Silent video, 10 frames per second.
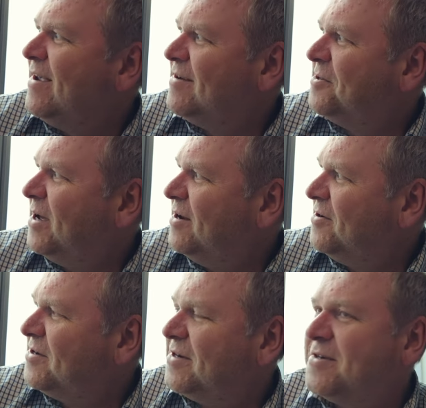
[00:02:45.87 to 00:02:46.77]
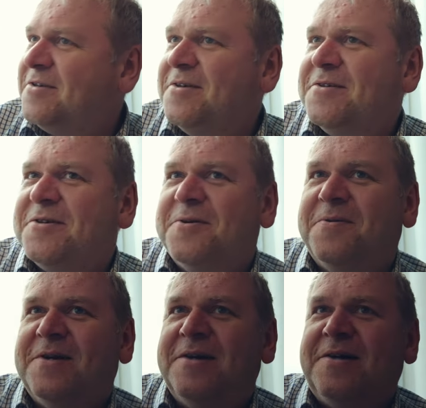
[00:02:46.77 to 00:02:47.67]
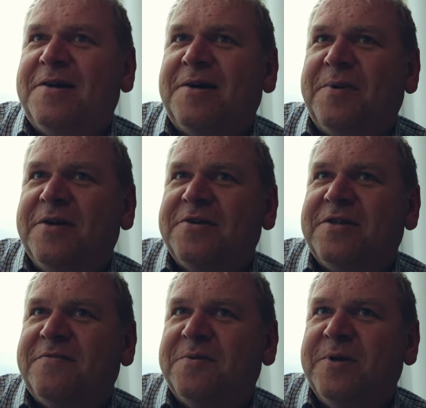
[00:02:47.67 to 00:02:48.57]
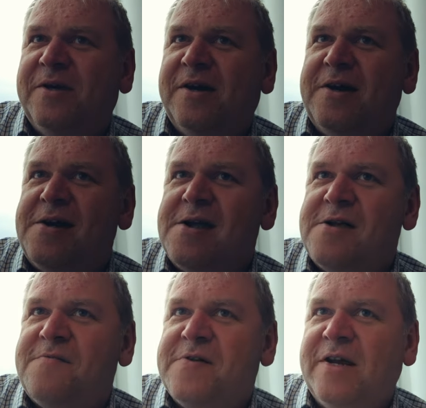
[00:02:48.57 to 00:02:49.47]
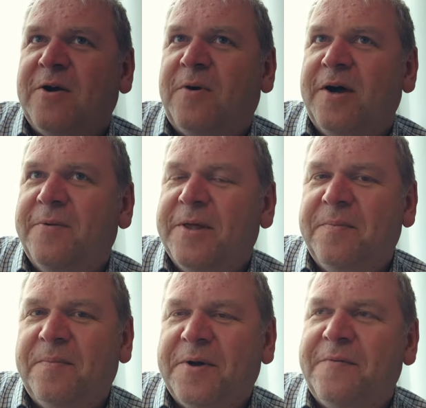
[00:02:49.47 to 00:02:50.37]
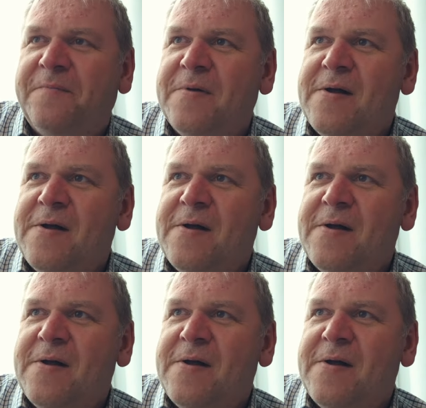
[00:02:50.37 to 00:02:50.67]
you still get noticed, so I might just have to be fairly quiet with it. But